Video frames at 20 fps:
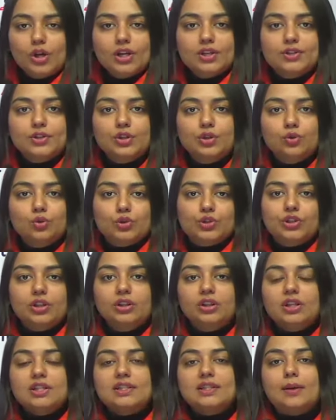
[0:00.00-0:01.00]
is used in
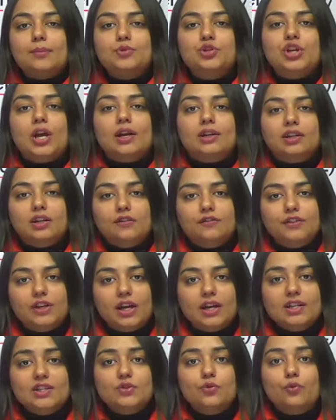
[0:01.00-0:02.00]
the subjective
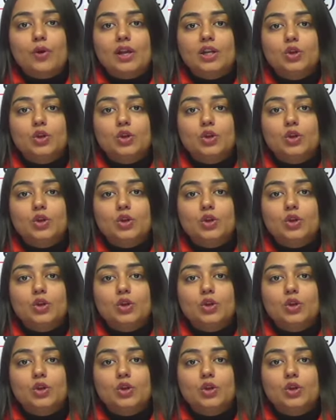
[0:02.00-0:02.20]
case. When